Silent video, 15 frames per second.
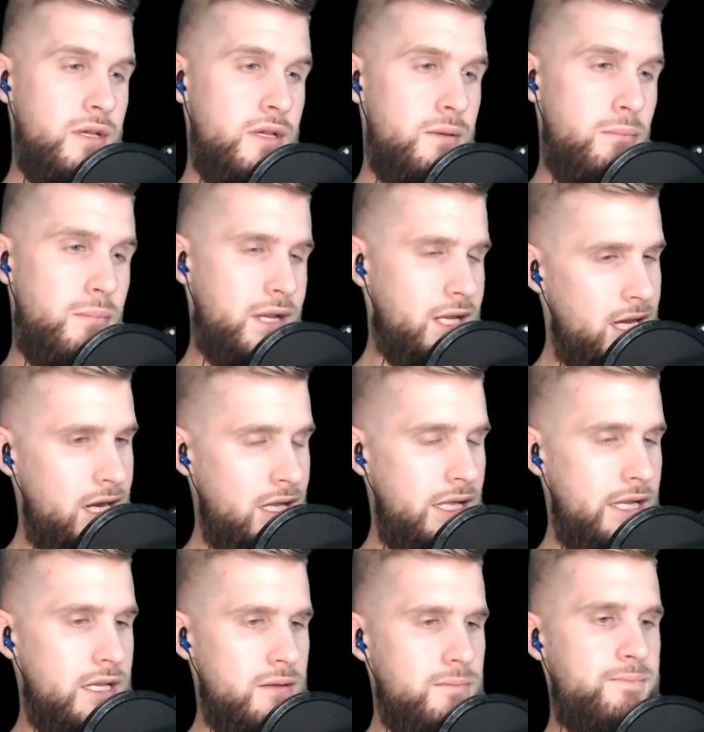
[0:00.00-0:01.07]
but I kind of
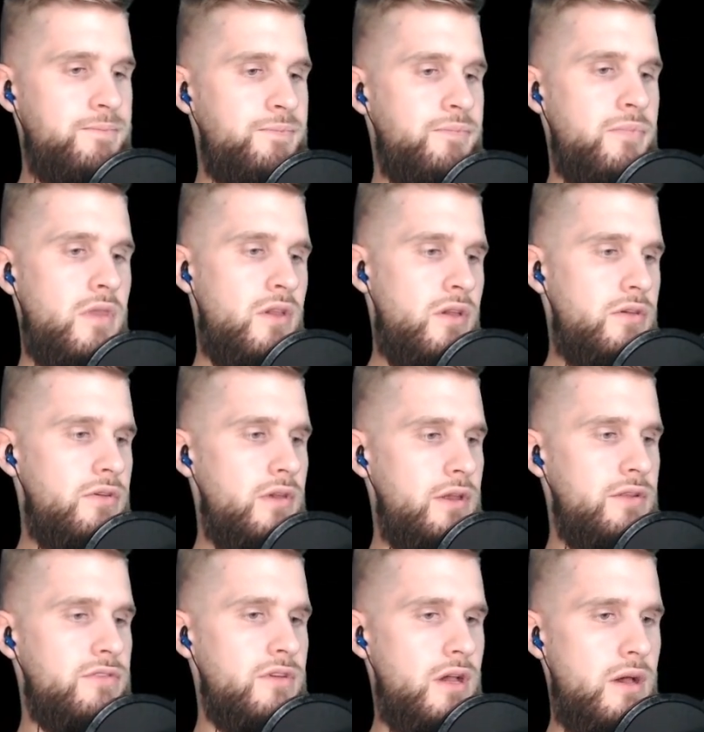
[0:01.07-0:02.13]
like it.
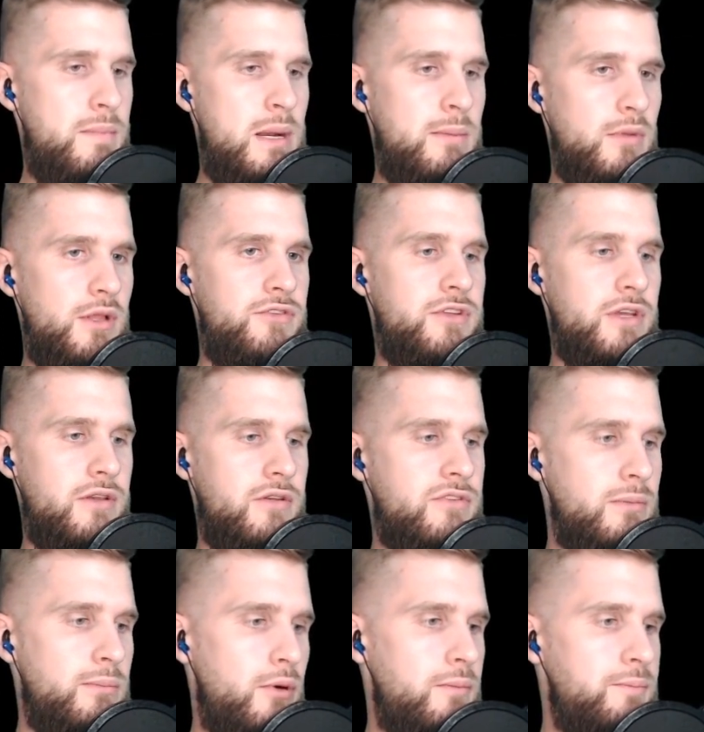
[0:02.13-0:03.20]
It's minimalistic,
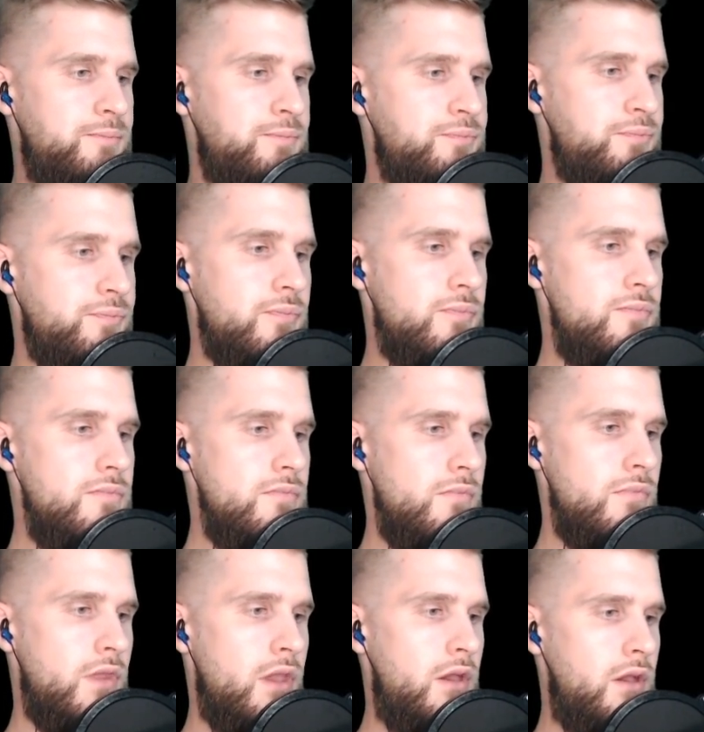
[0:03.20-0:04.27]
simple.
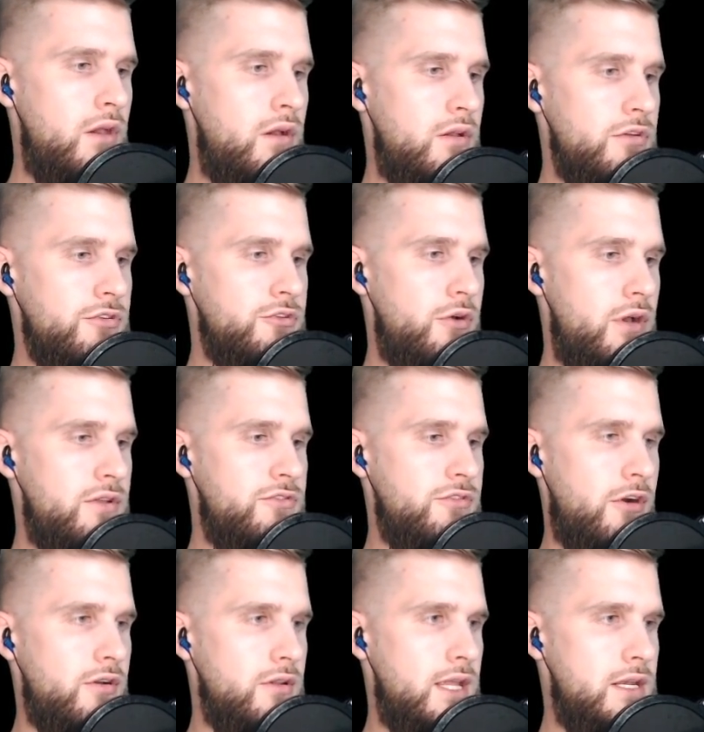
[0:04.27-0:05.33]
So let's go ahead and
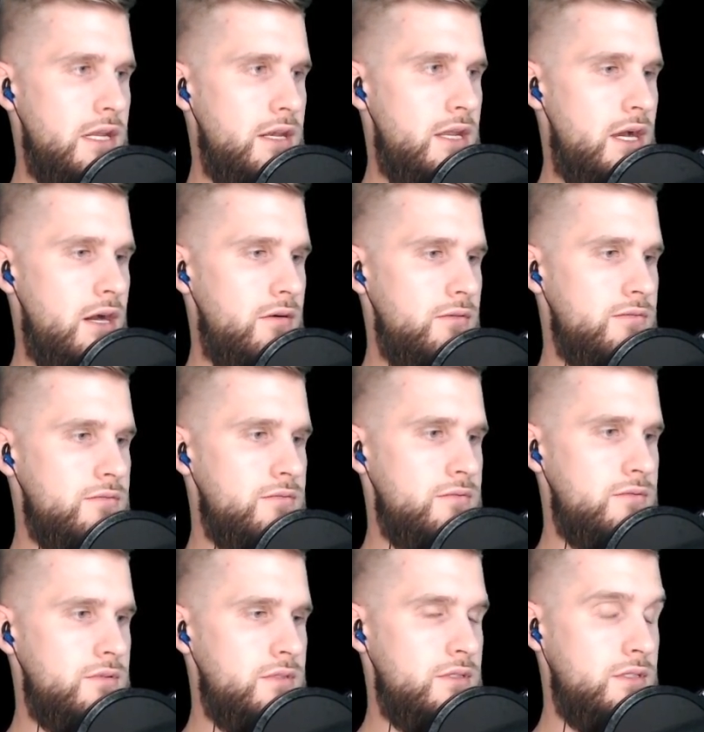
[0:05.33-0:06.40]
start lending now.
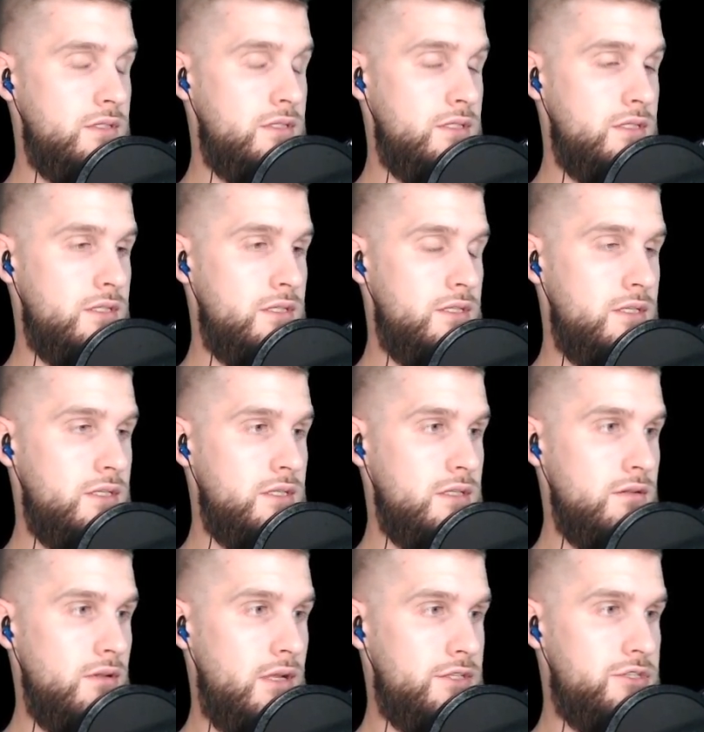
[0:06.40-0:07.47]

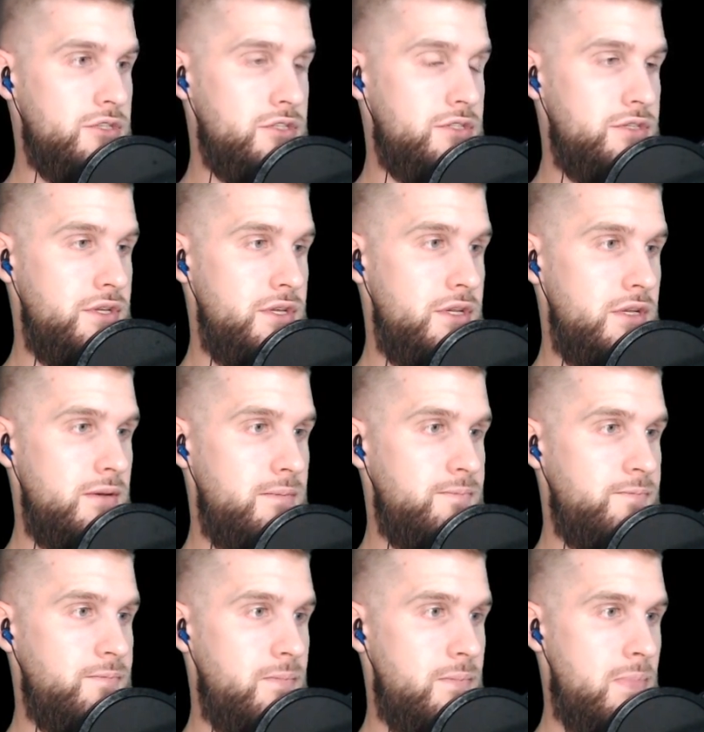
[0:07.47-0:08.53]
Let's just see
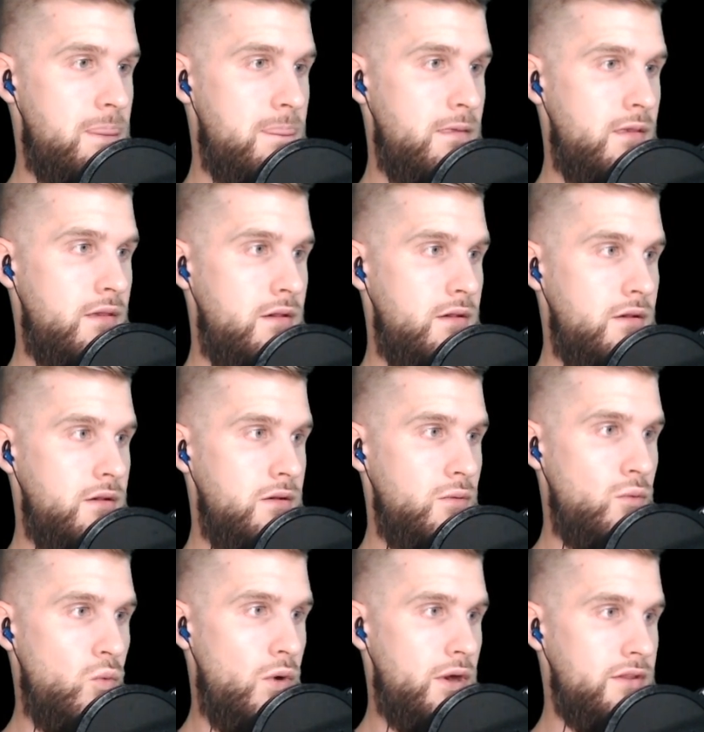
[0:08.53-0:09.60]

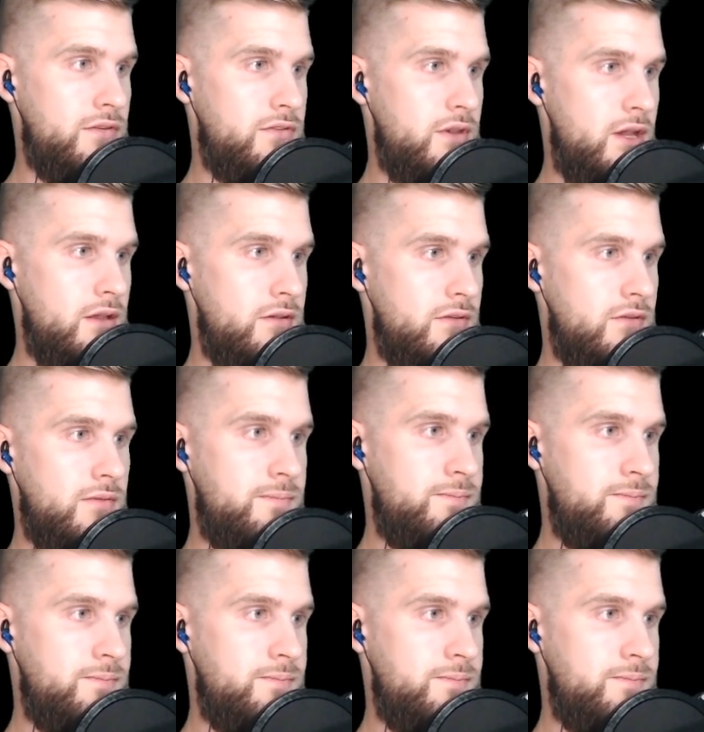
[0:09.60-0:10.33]
what it says.